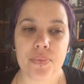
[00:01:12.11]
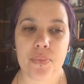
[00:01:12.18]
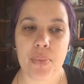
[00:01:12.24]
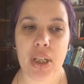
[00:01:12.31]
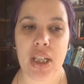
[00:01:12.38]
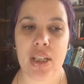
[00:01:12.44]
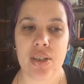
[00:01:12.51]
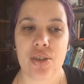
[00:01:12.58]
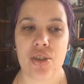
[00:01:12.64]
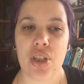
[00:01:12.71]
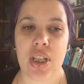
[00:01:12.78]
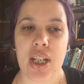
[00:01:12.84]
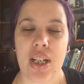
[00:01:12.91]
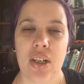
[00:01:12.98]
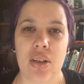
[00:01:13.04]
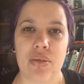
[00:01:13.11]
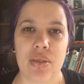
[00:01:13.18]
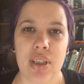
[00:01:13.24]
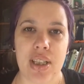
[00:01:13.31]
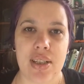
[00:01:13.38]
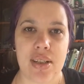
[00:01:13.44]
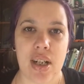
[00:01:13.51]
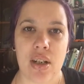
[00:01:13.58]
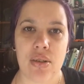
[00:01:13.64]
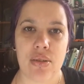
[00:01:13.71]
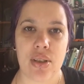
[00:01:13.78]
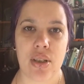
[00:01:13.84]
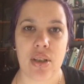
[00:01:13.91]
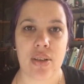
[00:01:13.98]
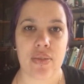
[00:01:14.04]
because you cannot really tell
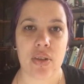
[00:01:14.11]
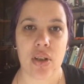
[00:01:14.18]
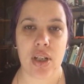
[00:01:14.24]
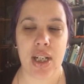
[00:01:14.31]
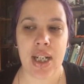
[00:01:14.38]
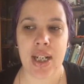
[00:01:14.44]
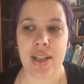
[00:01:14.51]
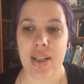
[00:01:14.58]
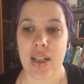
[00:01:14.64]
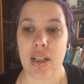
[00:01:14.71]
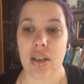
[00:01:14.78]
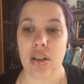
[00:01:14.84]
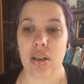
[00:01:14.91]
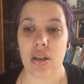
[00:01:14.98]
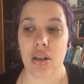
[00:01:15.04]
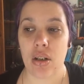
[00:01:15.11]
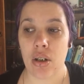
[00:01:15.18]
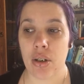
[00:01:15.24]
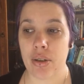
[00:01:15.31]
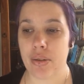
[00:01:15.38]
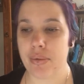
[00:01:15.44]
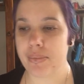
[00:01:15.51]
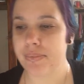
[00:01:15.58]
that I've got anything on.